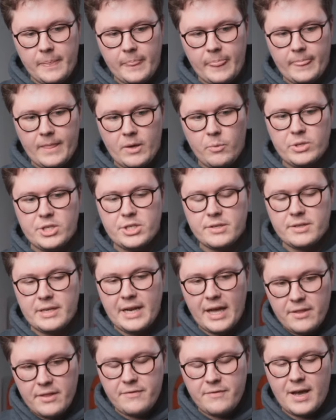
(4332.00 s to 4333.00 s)
which is
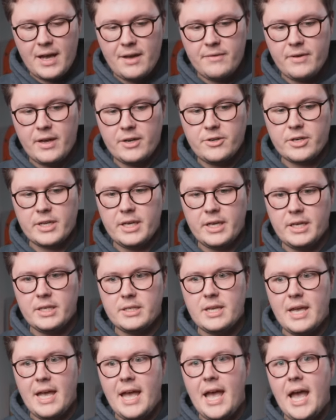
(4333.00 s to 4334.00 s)
another 500
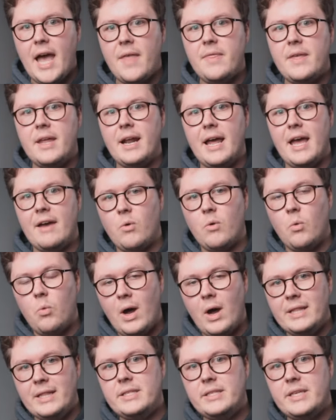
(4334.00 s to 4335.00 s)
gigs. And then I have a
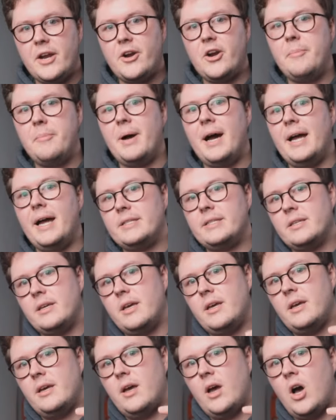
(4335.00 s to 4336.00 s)
1 terabyte
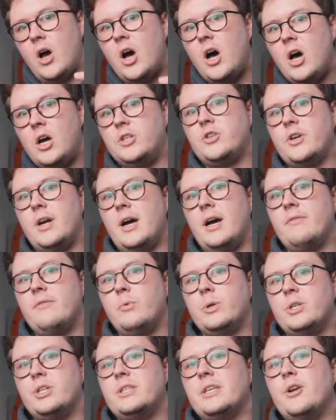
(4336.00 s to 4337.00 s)
hard drive,
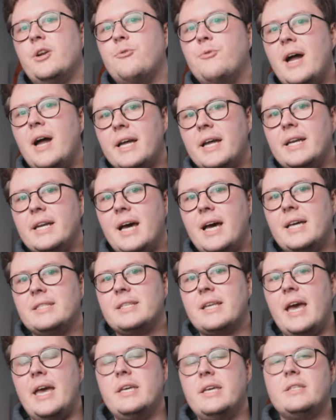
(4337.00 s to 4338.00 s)
which is in a ruggedized
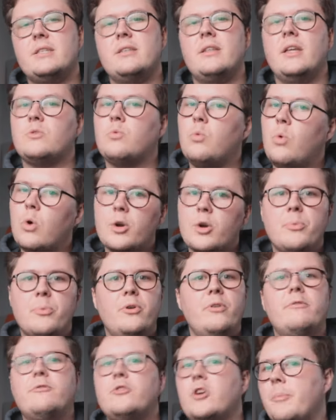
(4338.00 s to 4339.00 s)
case that's
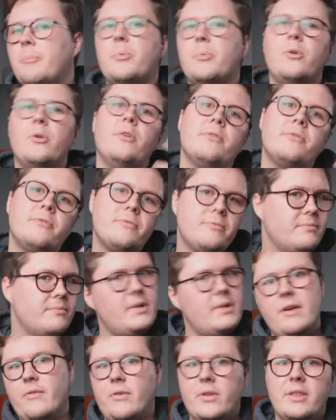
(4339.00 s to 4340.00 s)
waterproof, drop-proof,
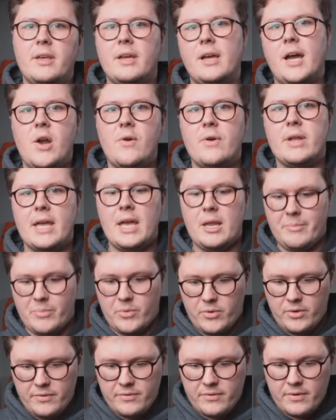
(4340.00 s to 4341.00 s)
everything,
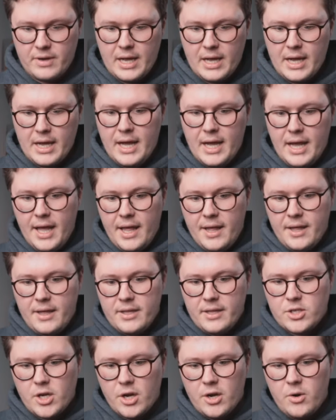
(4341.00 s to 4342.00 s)
hurricane-proof.
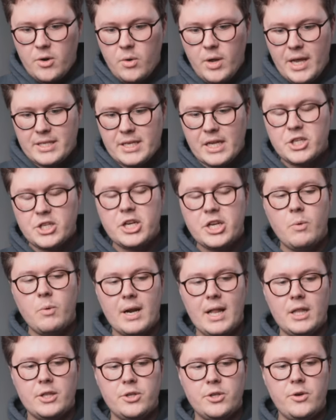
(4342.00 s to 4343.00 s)
So essentially what
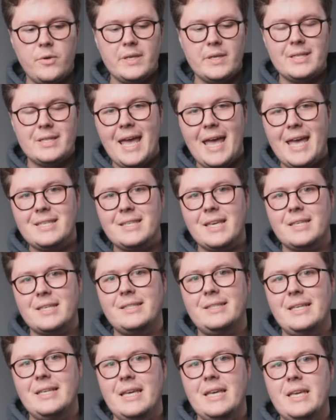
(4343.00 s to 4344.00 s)
I'll do is the
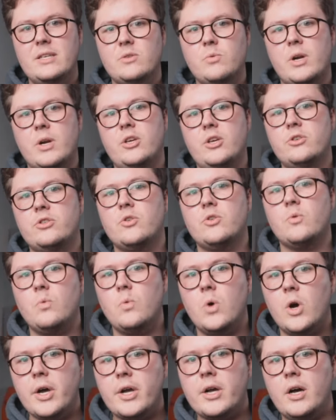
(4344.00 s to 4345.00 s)
SSD is what I use to
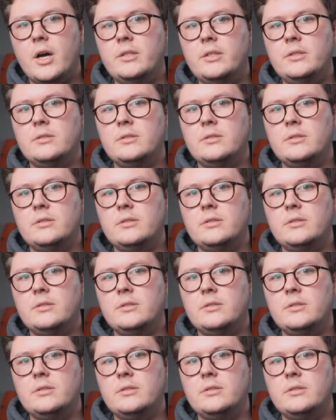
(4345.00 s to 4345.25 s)
work on,